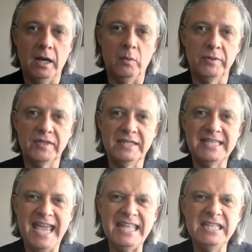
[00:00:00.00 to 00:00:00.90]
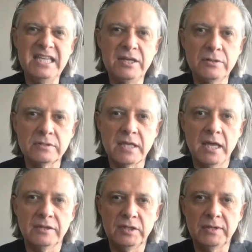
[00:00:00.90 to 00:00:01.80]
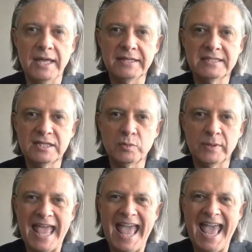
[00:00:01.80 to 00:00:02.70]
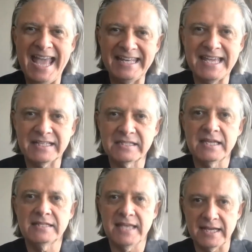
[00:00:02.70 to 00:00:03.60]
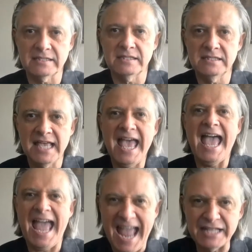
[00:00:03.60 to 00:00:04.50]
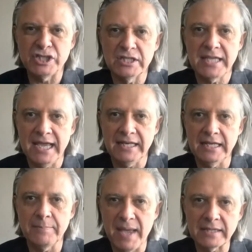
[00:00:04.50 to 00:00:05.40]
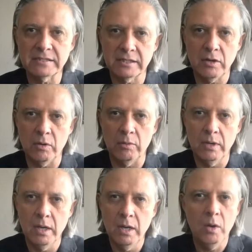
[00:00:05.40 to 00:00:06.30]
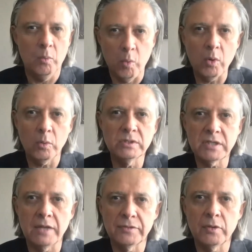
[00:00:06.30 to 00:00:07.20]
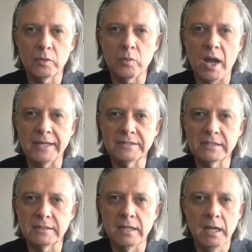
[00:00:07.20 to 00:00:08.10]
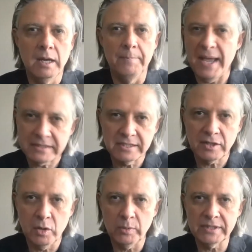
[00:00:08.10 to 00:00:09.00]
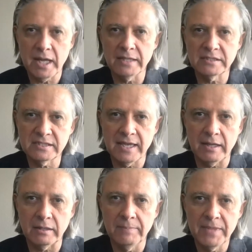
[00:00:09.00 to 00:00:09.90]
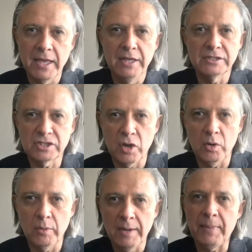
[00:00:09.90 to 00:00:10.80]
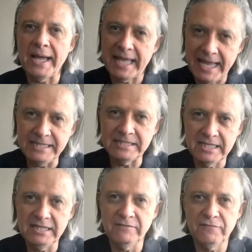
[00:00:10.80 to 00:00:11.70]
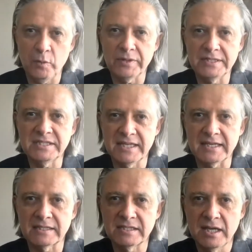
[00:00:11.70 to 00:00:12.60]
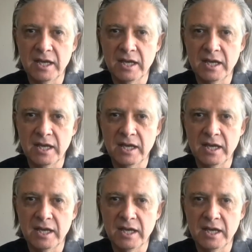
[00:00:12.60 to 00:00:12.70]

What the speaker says: within 10 years, the United States would annex Texas, agitating Mexico. War was on the horizon. Mexico would not sell. So by 1846,